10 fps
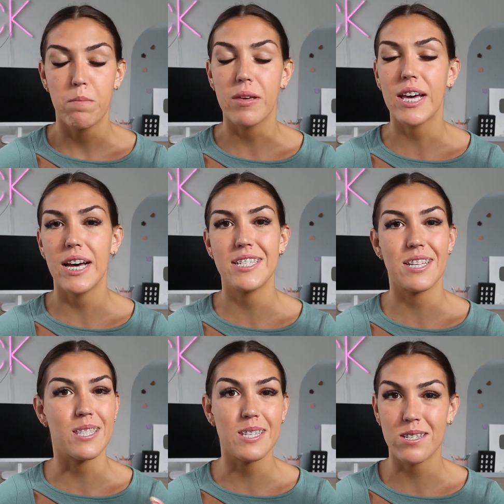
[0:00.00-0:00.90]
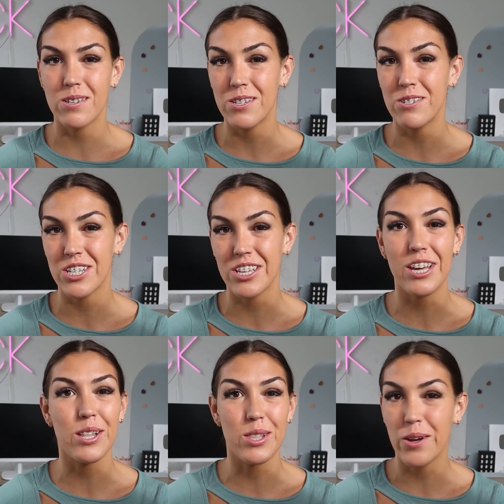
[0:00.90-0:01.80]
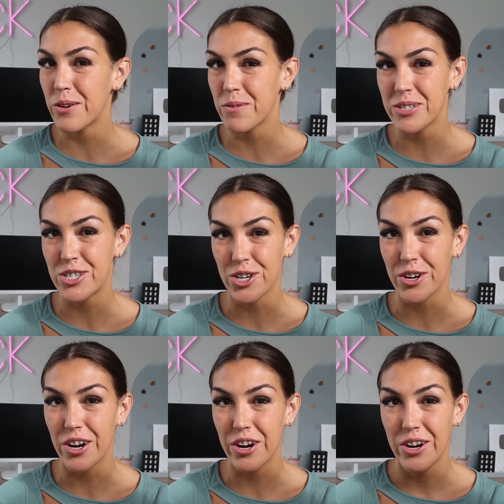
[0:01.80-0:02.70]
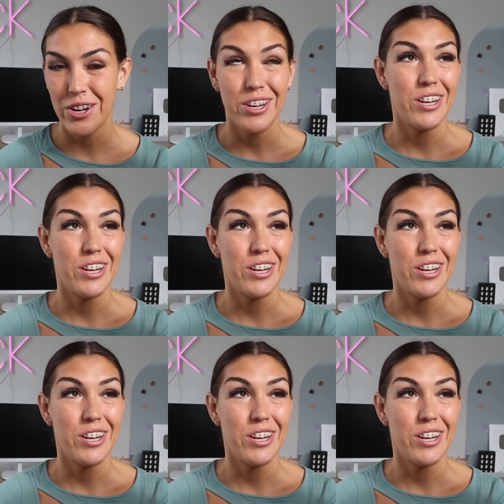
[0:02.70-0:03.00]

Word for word: because these are usually loaded with sugar